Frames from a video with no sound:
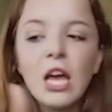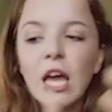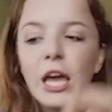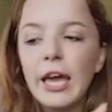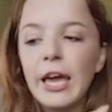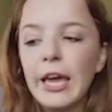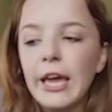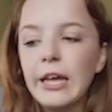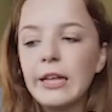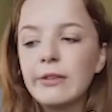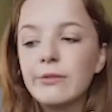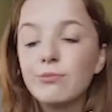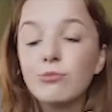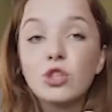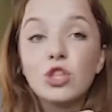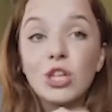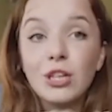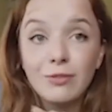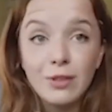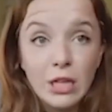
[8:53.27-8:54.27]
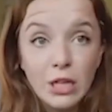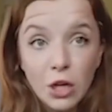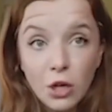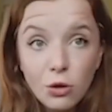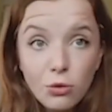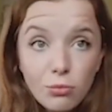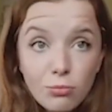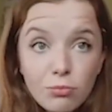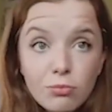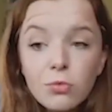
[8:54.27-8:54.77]
And shall we
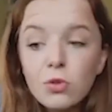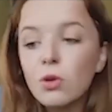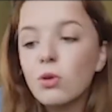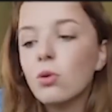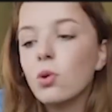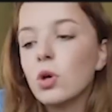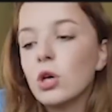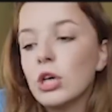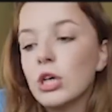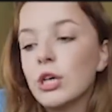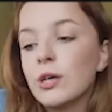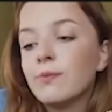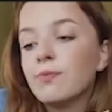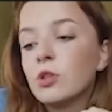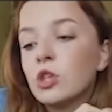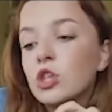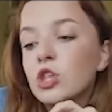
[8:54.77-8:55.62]
go? Or